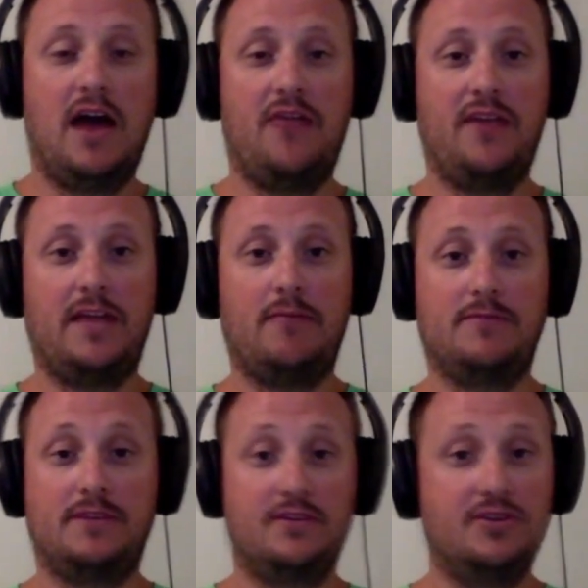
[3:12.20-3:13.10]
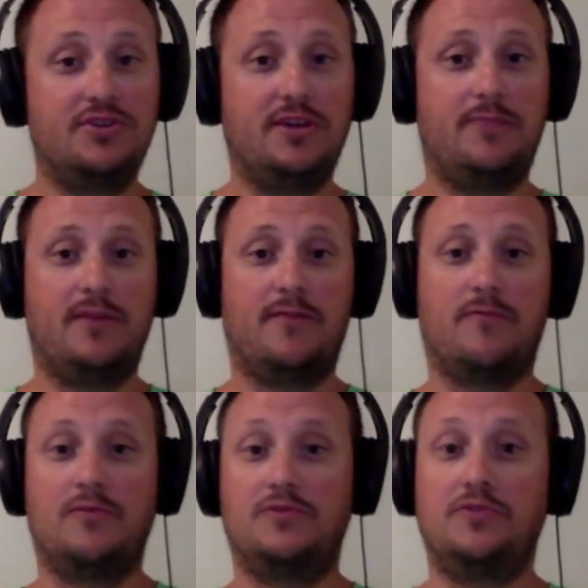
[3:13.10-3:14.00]
I think Alabama's in good shape there
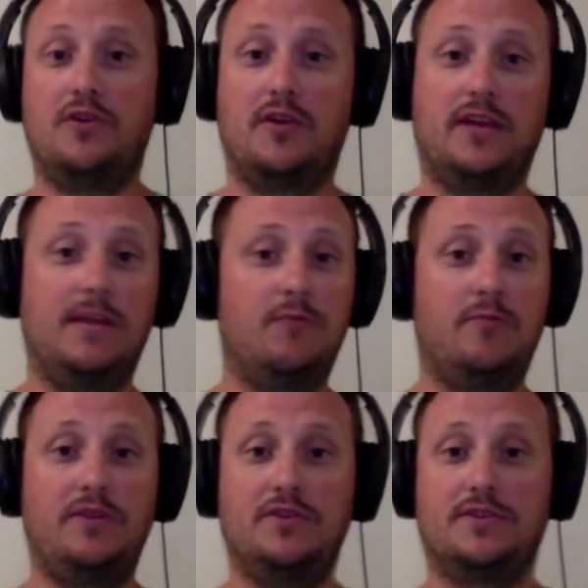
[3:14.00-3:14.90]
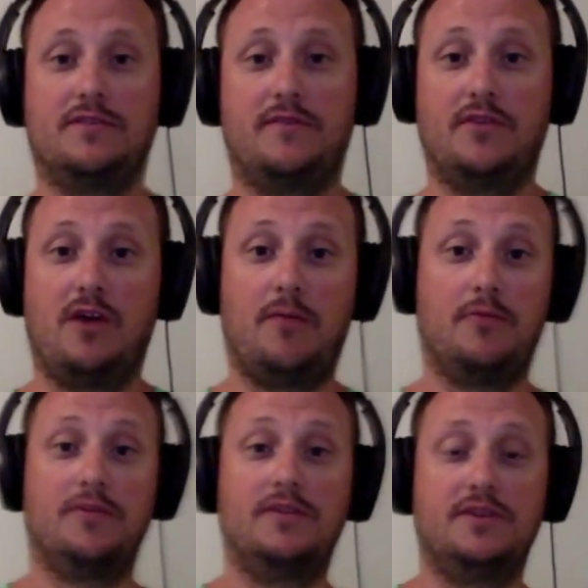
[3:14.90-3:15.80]
for Richard Young, and he would be just a
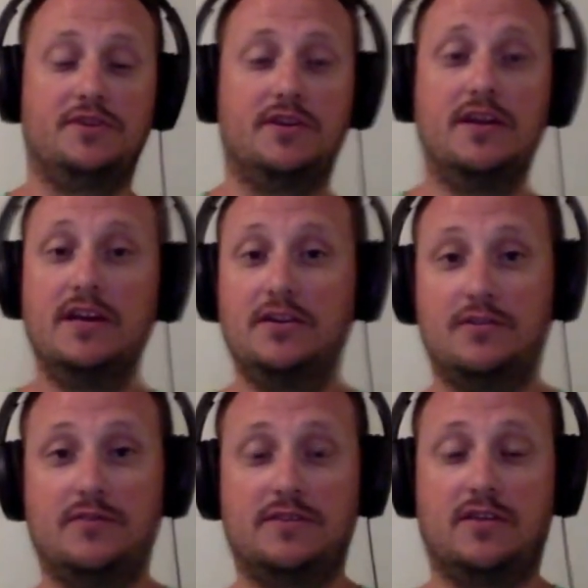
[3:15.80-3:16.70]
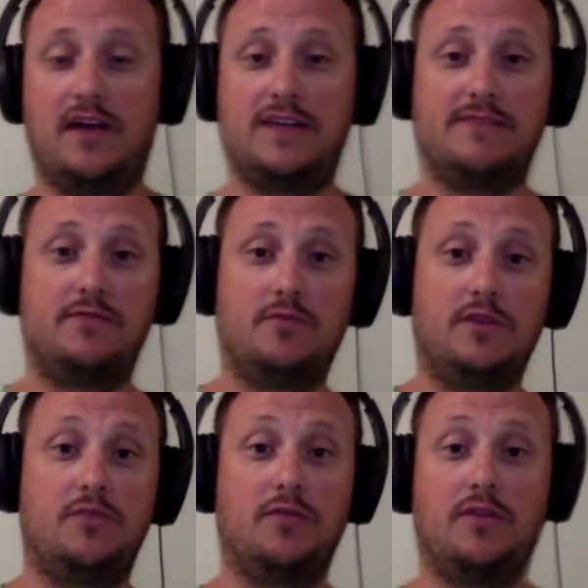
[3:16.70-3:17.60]
phenomenal addition to this class of
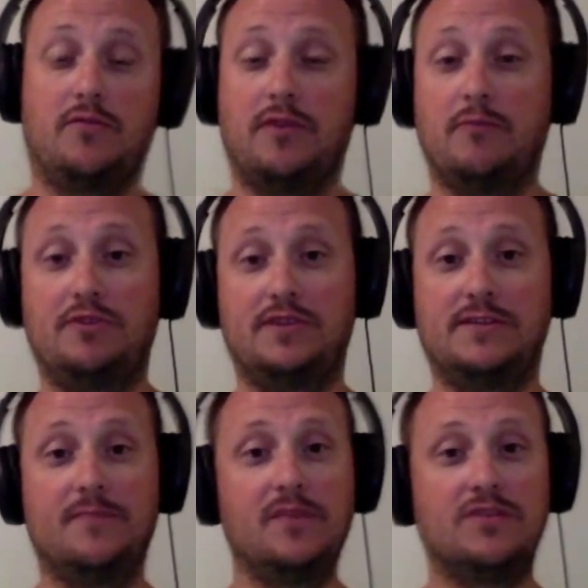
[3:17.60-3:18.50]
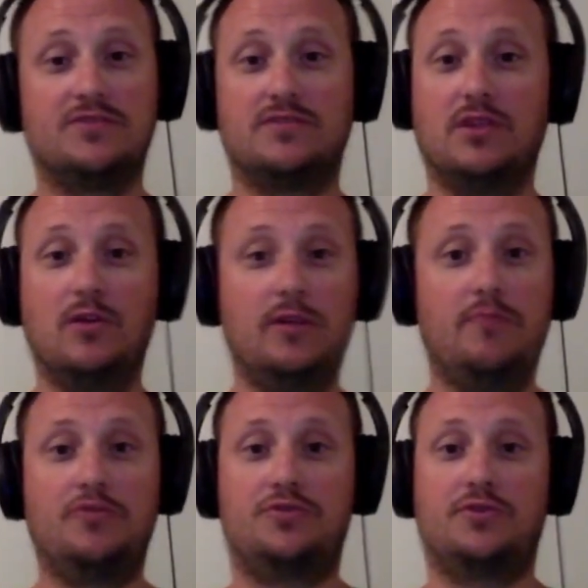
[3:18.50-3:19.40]
2023, which is slowly
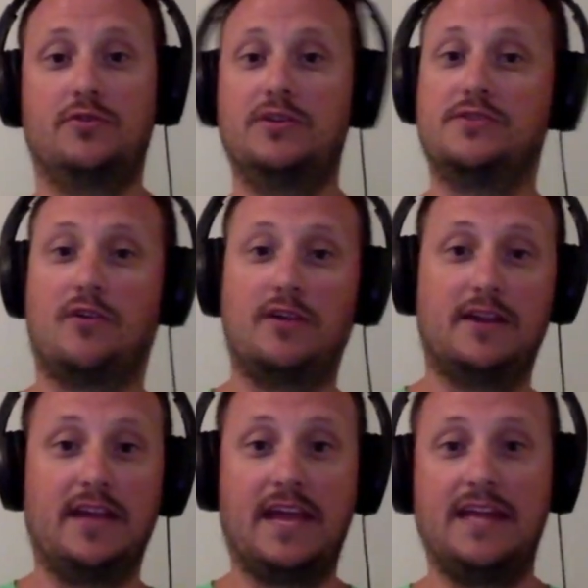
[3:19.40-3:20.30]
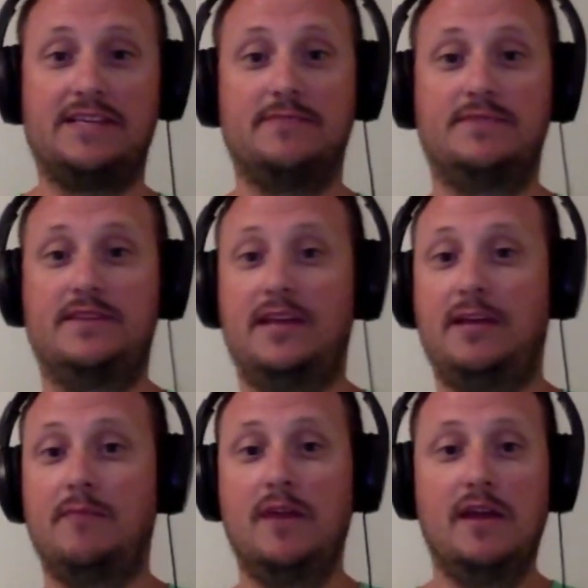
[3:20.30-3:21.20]
but surely starting to gain some
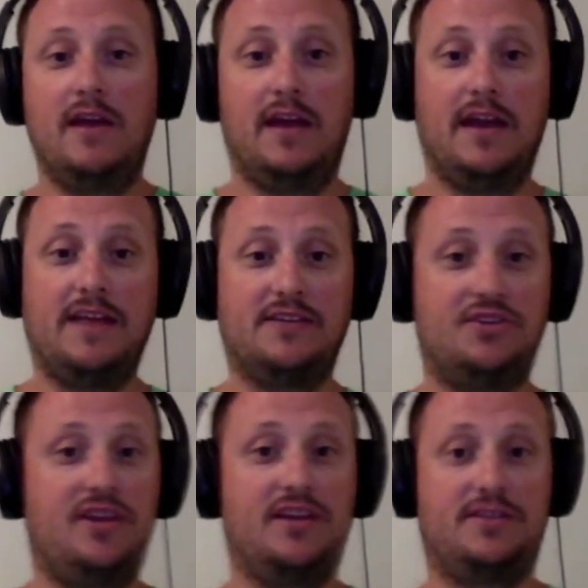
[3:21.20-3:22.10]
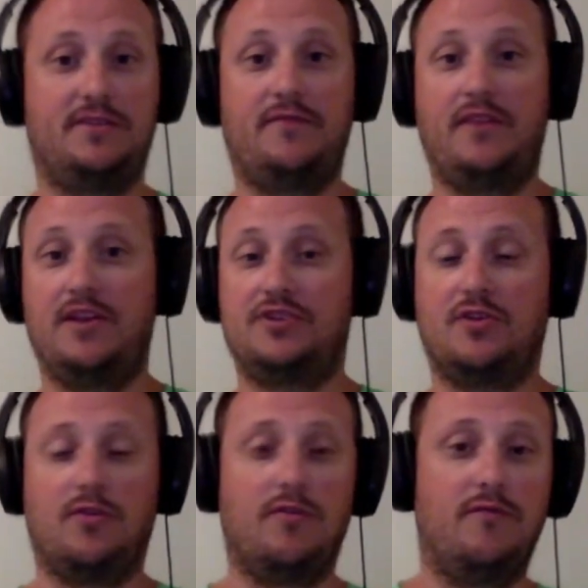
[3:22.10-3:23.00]
steam and has a chance to finish
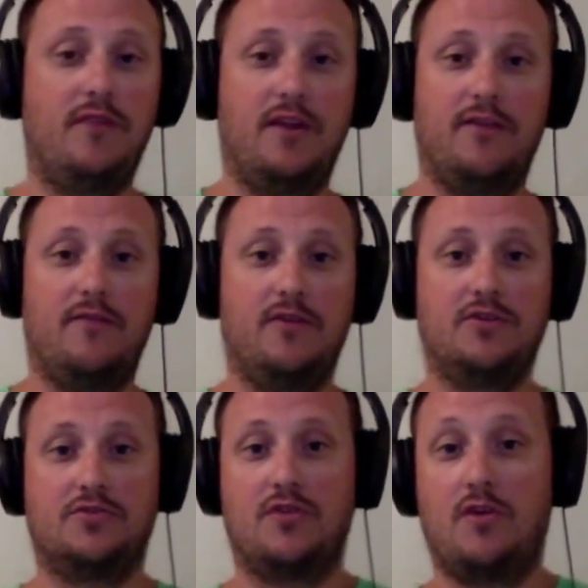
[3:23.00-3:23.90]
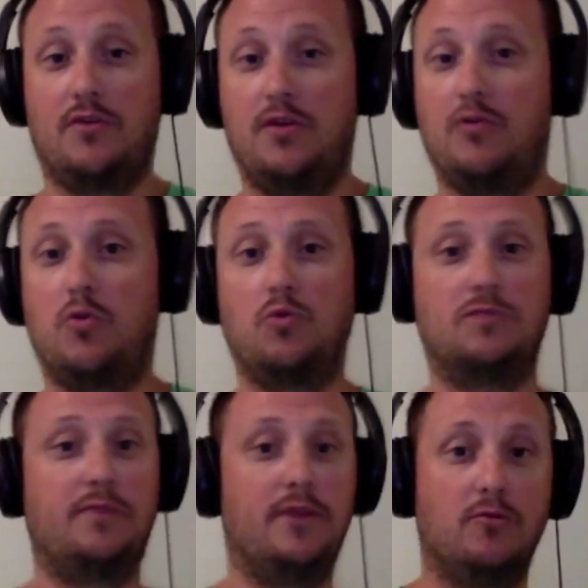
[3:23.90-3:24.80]
on a very, very strong note. Of
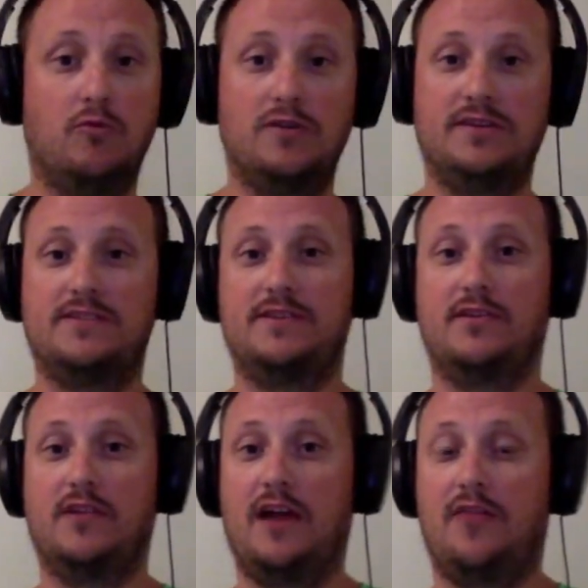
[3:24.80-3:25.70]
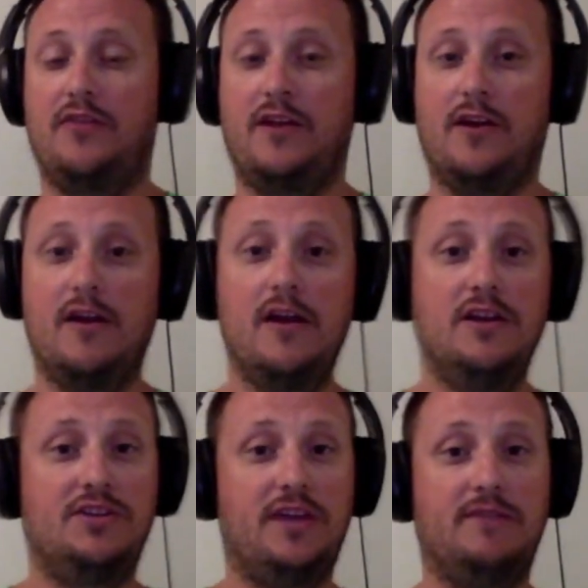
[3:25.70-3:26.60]
course, Peter Woods is still out there.
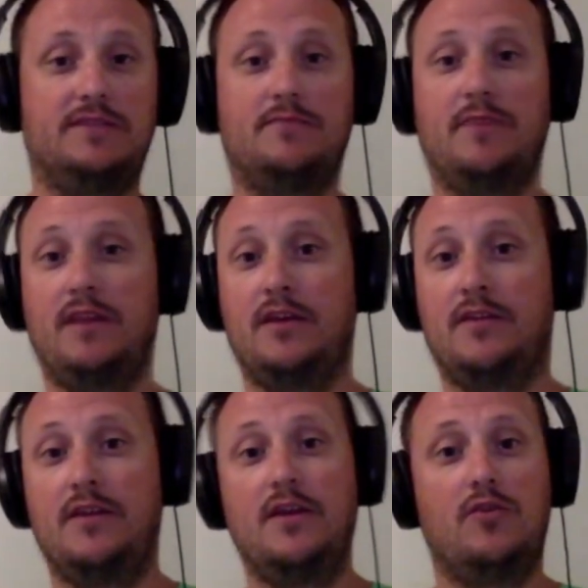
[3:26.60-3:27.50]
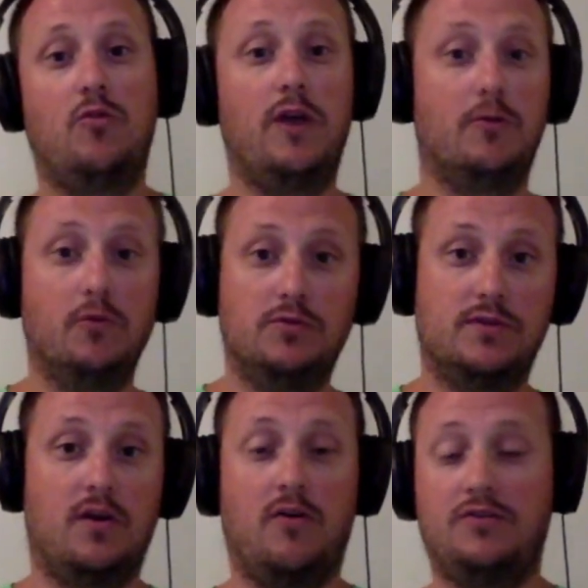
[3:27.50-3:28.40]
James Smith, Quay
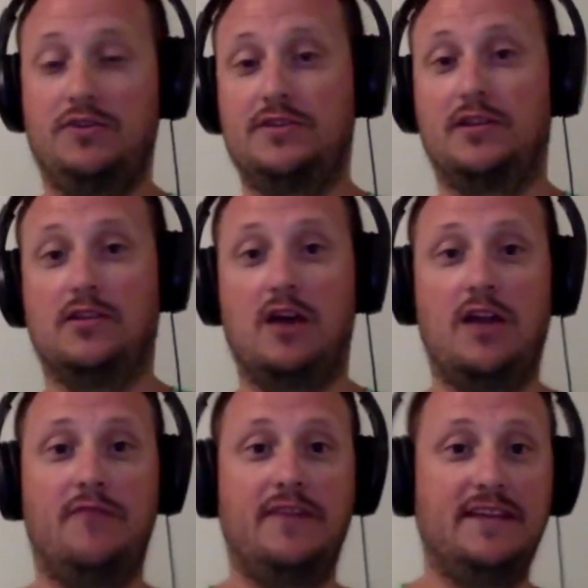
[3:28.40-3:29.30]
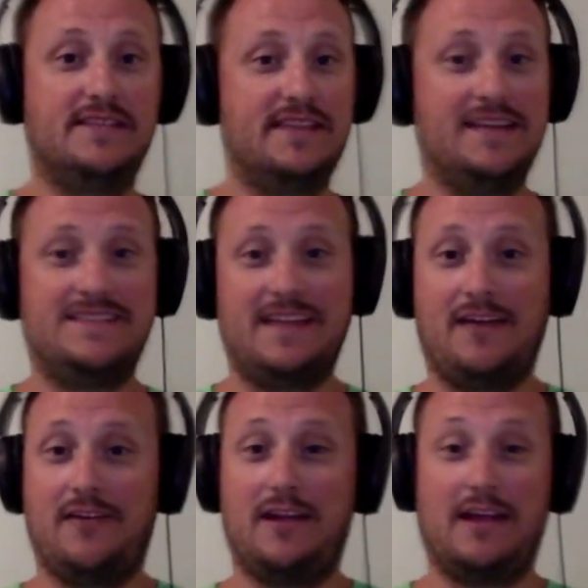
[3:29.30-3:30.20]
Rusall, just a lot of in-state
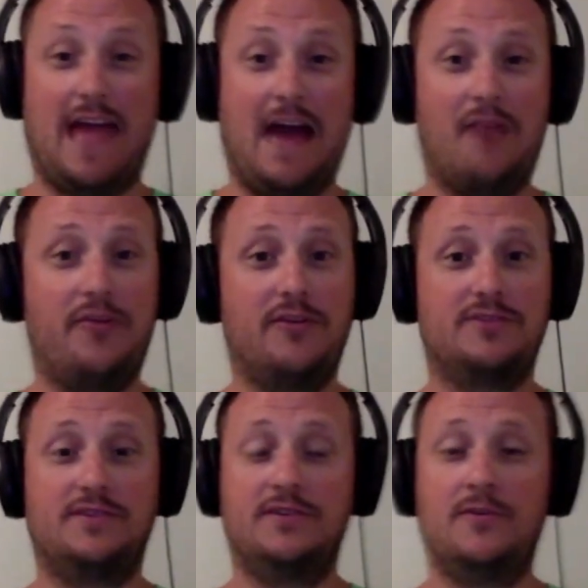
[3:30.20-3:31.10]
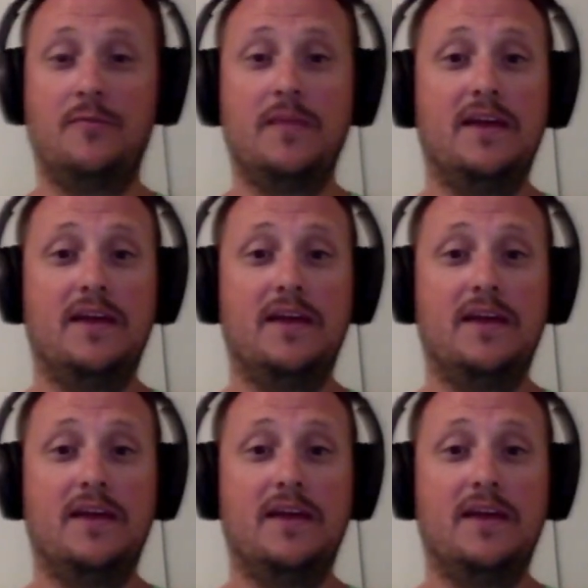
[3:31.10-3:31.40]
talent out there still